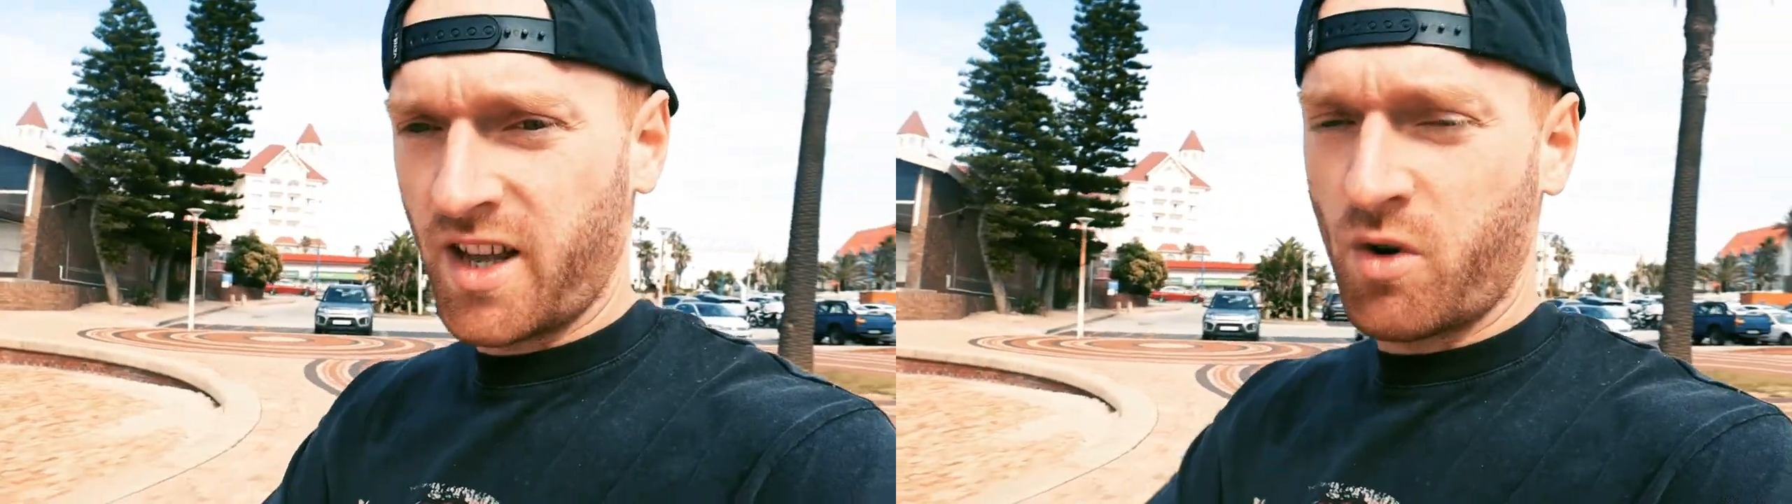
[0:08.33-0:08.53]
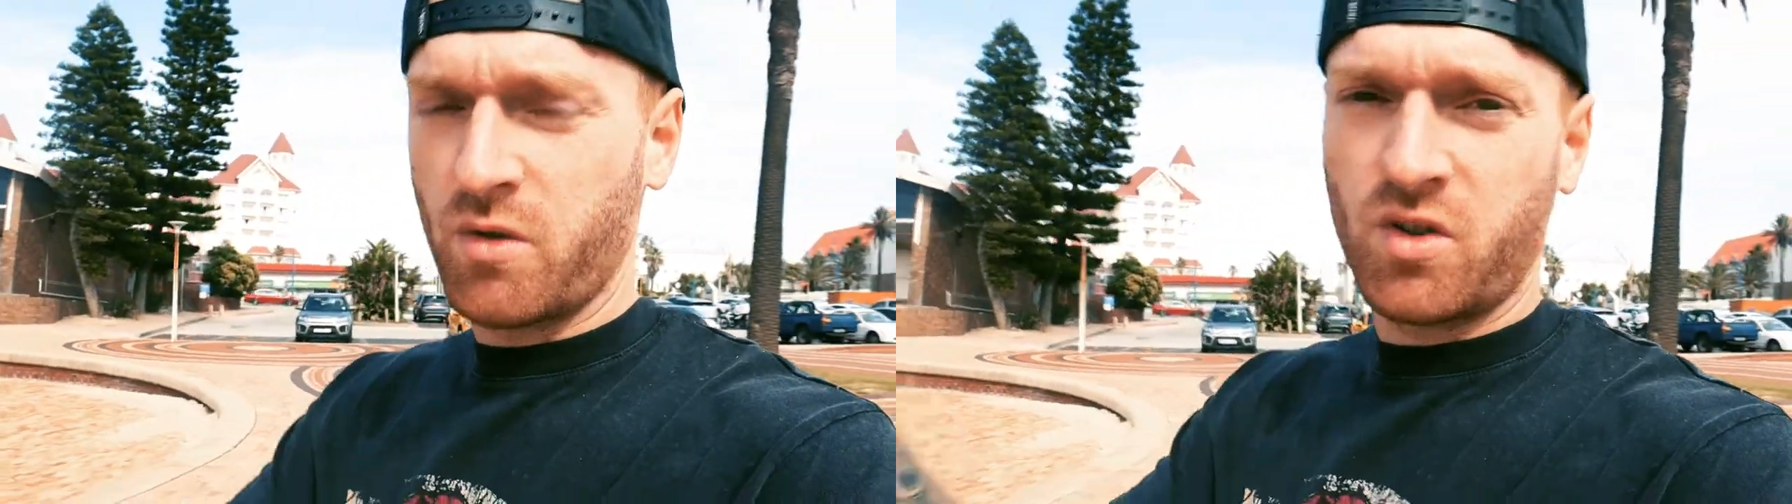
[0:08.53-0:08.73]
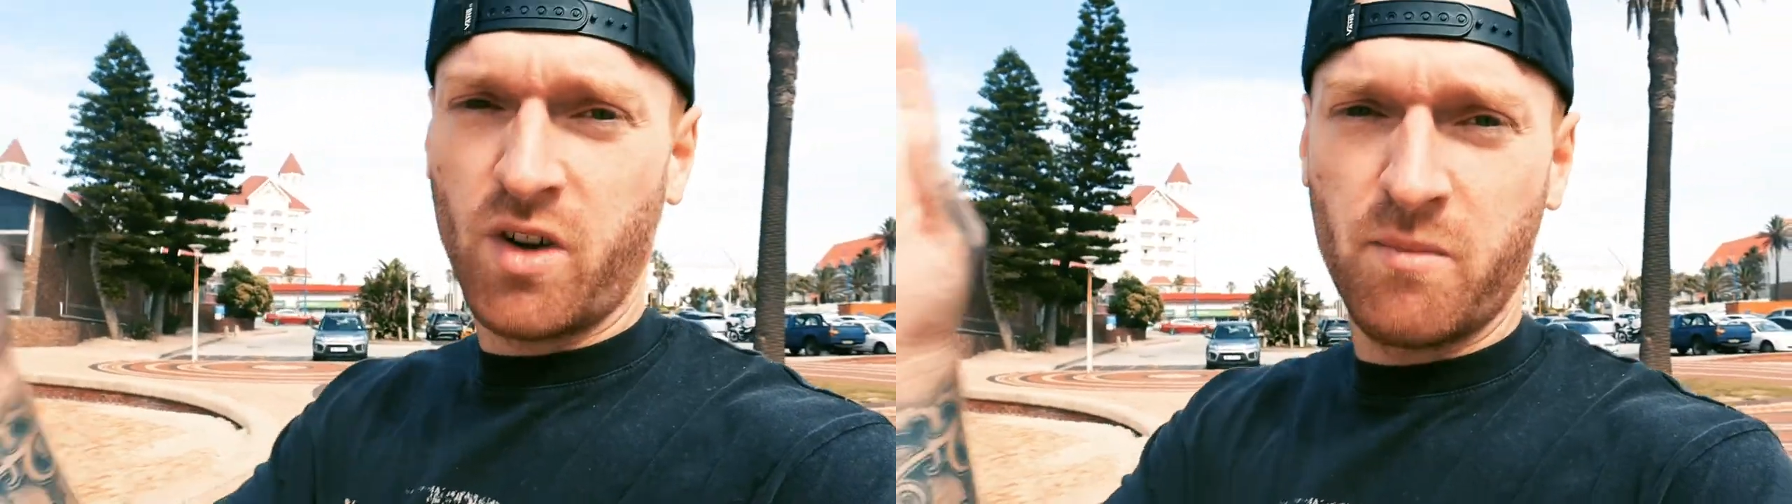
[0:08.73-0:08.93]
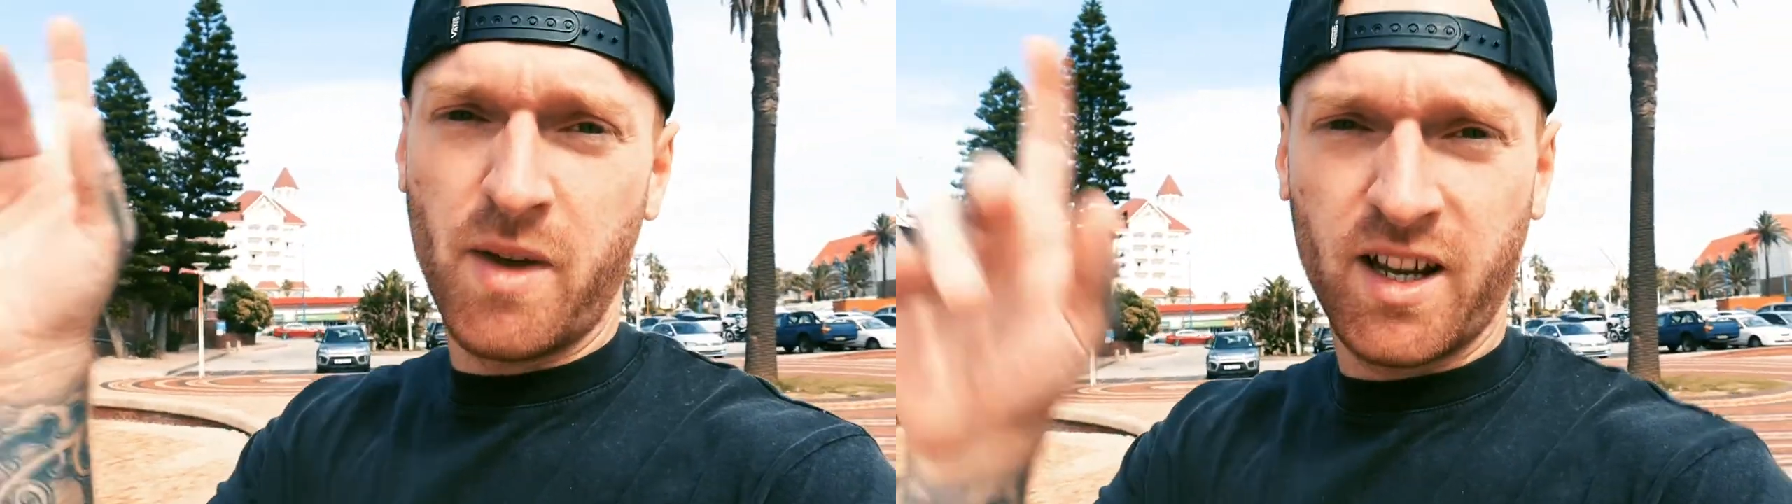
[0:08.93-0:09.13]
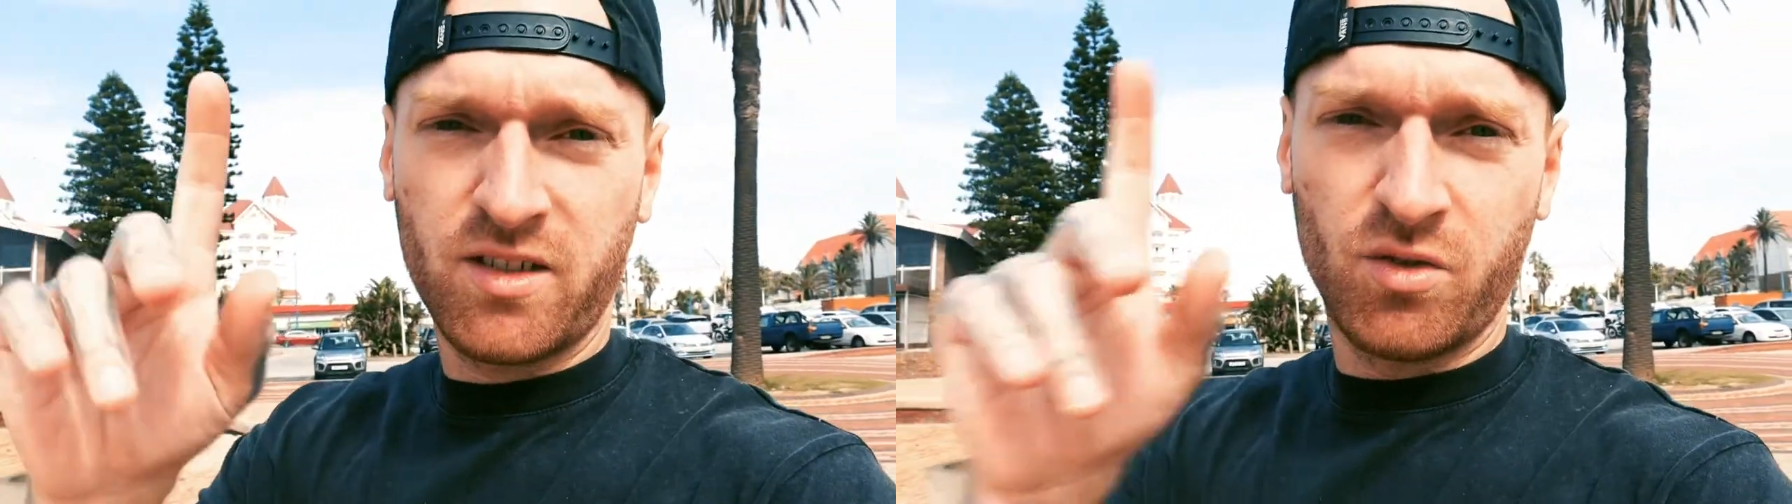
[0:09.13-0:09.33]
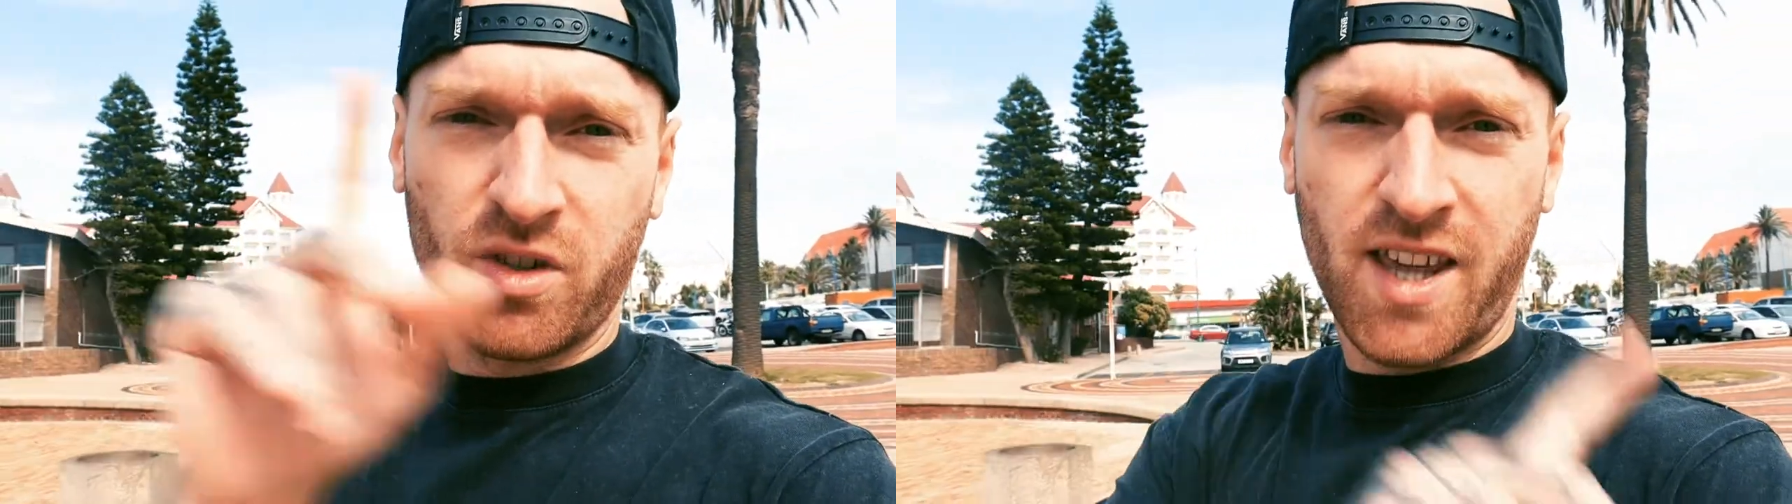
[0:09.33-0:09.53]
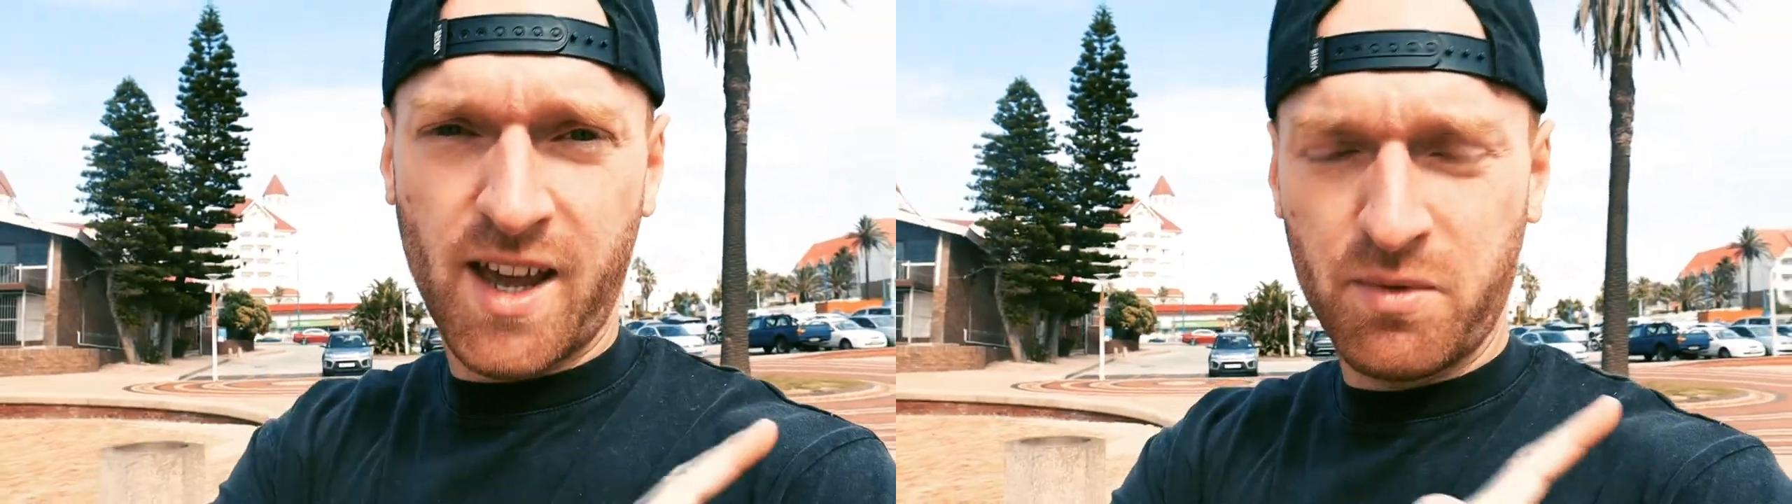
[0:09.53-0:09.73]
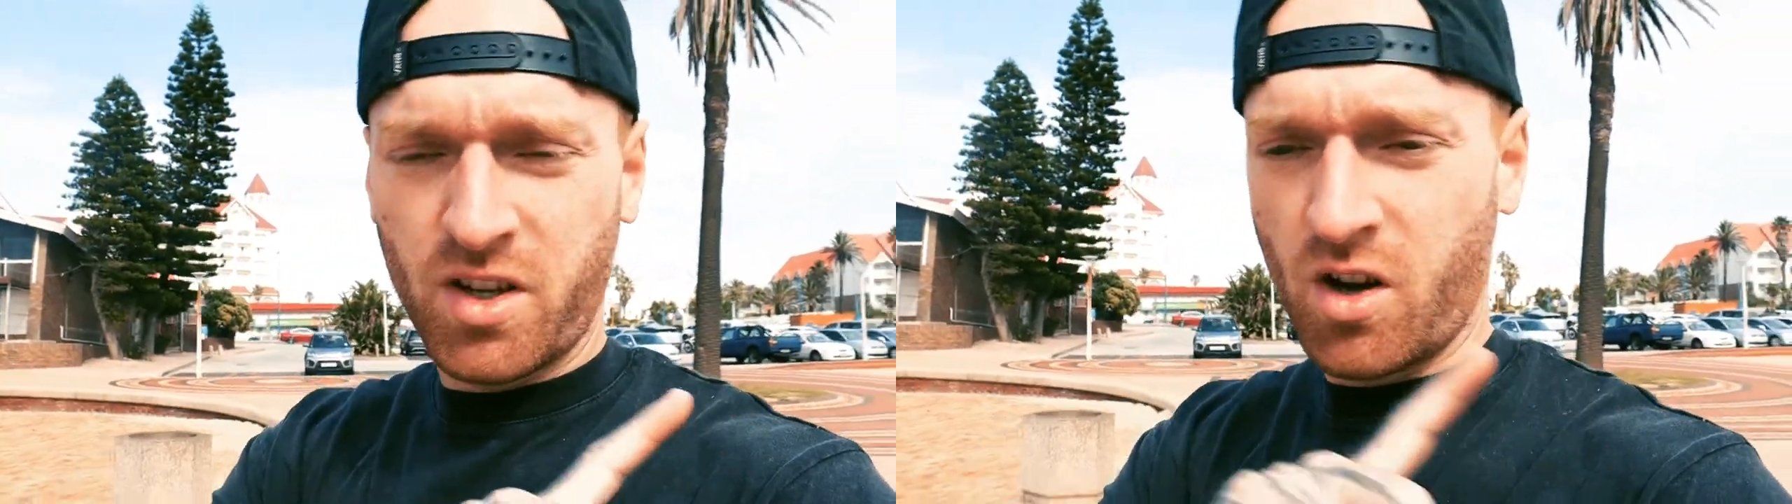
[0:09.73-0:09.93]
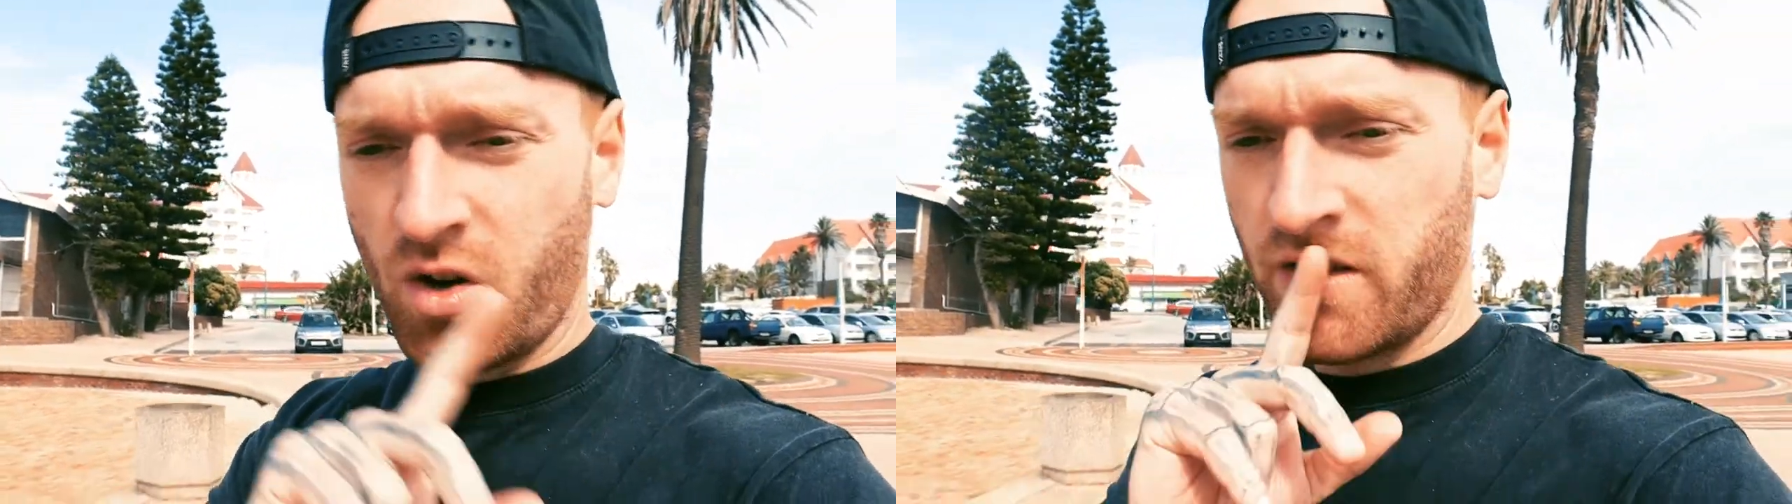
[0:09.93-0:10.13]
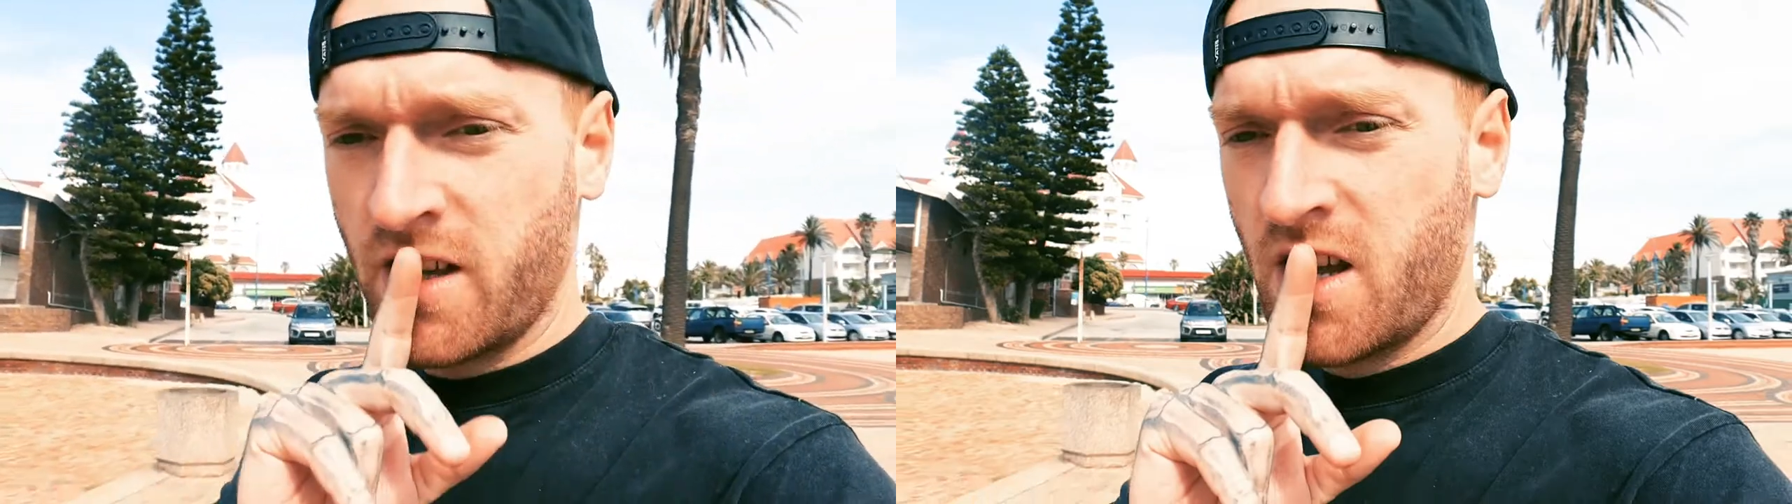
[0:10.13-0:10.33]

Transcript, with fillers: where we drive back to Cape Town,